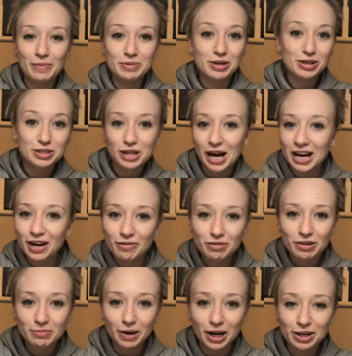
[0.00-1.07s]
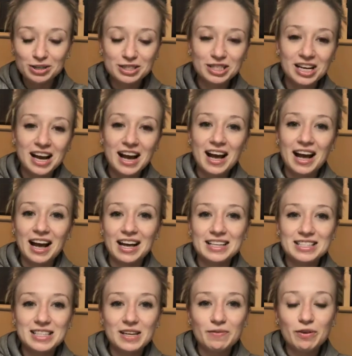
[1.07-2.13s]
you could try it out for March and
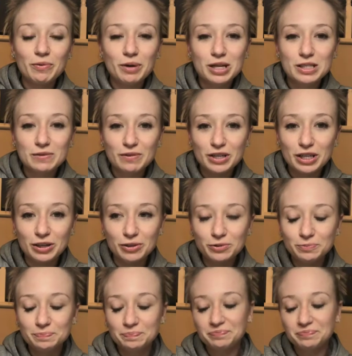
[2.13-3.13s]
see if it works for you.